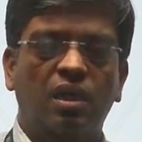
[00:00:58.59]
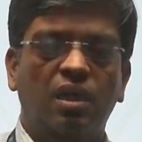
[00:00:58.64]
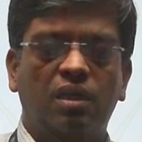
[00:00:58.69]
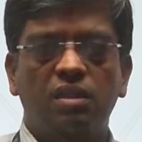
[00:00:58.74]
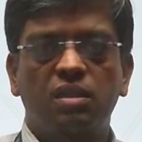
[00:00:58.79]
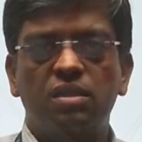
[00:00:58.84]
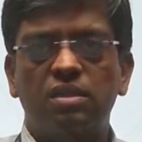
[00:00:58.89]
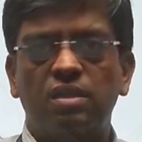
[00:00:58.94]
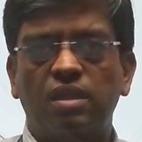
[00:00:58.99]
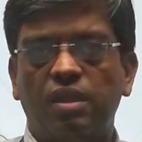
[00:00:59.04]

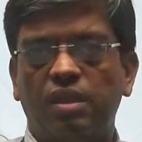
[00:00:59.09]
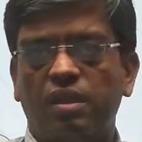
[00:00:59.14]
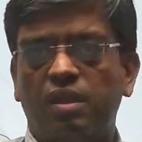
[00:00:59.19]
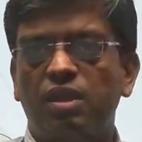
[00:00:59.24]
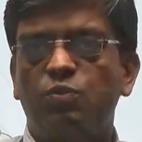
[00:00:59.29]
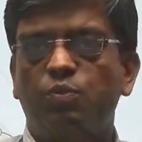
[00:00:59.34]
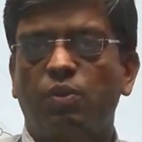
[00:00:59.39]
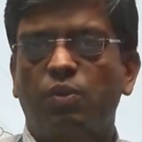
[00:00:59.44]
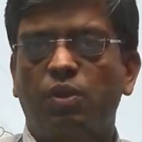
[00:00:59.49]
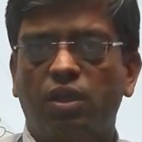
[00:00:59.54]
occurs in
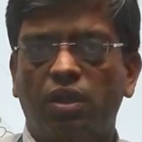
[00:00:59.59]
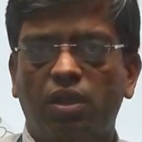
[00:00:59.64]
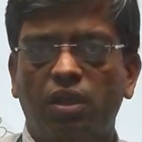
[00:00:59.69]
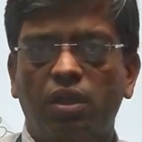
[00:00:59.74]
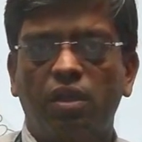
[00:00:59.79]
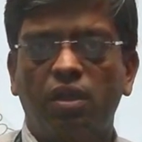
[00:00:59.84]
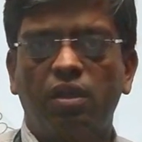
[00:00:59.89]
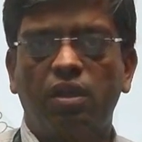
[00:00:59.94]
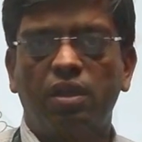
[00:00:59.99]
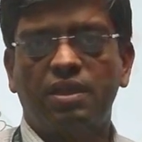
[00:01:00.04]
this
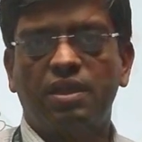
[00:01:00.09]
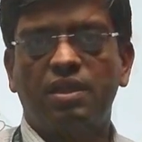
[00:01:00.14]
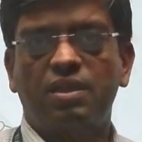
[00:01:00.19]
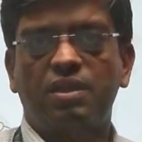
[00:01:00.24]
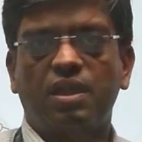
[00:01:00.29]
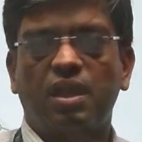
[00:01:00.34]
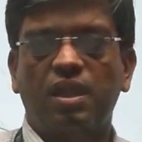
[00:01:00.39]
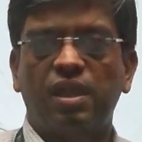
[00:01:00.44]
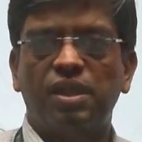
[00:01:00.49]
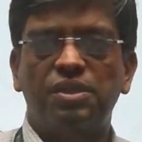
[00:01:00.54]
particular disease
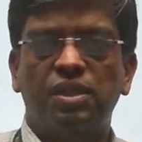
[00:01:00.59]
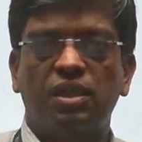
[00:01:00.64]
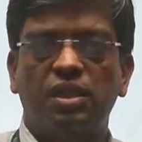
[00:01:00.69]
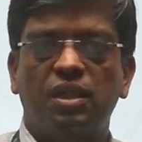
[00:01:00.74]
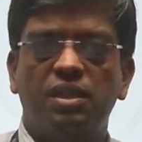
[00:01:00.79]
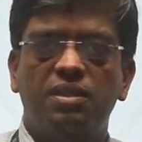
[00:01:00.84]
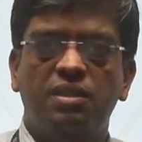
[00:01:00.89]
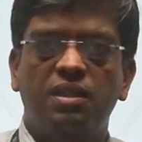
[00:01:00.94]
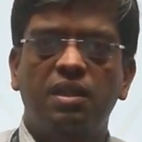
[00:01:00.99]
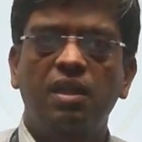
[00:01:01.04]
condition
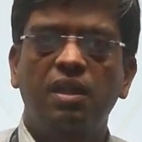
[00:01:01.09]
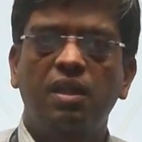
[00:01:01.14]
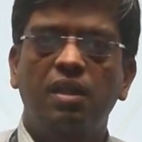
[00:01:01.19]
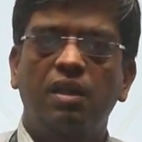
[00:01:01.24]
is the